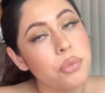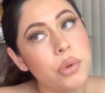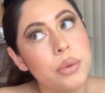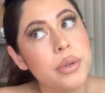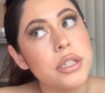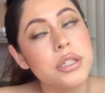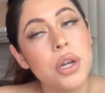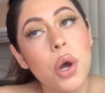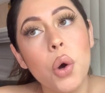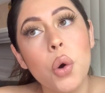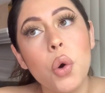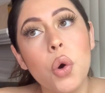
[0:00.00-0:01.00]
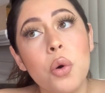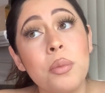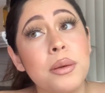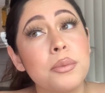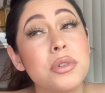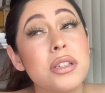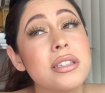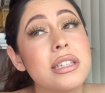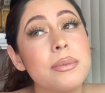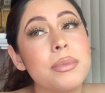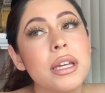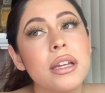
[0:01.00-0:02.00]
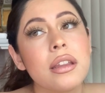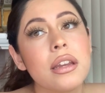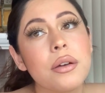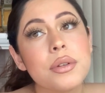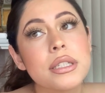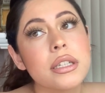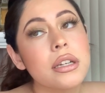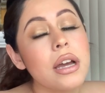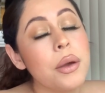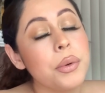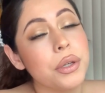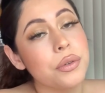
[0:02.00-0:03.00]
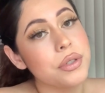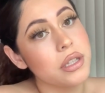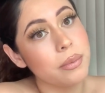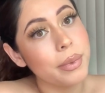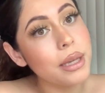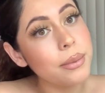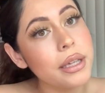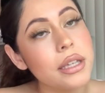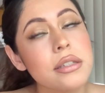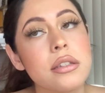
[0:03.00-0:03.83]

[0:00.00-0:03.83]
we went home, and we were sleeping, and then I was like, I'm gonna go see the baby.